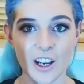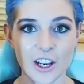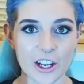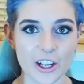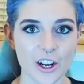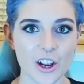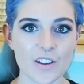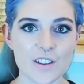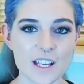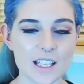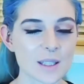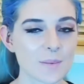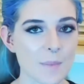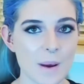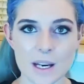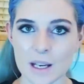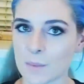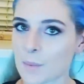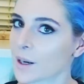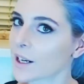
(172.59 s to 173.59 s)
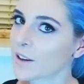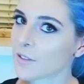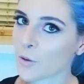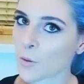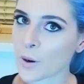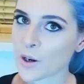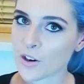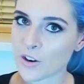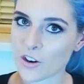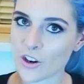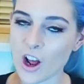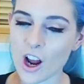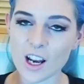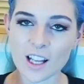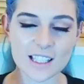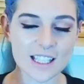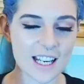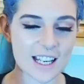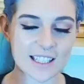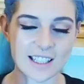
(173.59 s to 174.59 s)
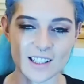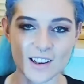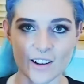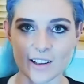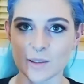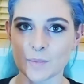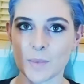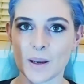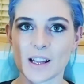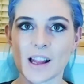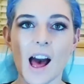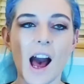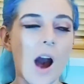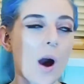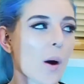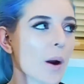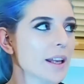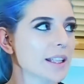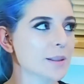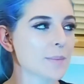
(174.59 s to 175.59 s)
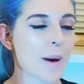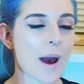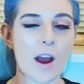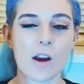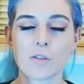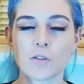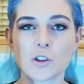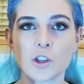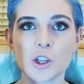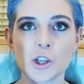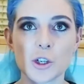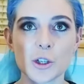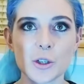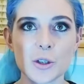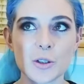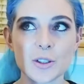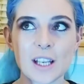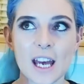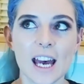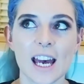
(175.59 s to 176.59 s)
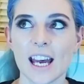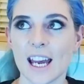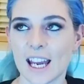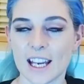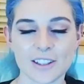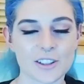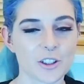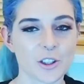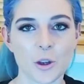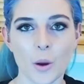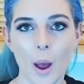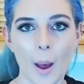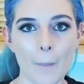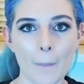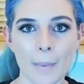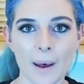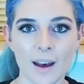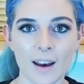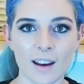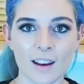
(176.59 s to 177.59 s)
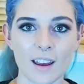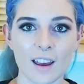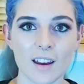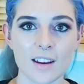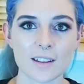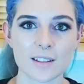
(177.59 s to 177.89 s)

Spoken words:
You know, that's spending money for when you're on holiday. It's a nice meal out, it's a pair of shoes, it's a new handbag.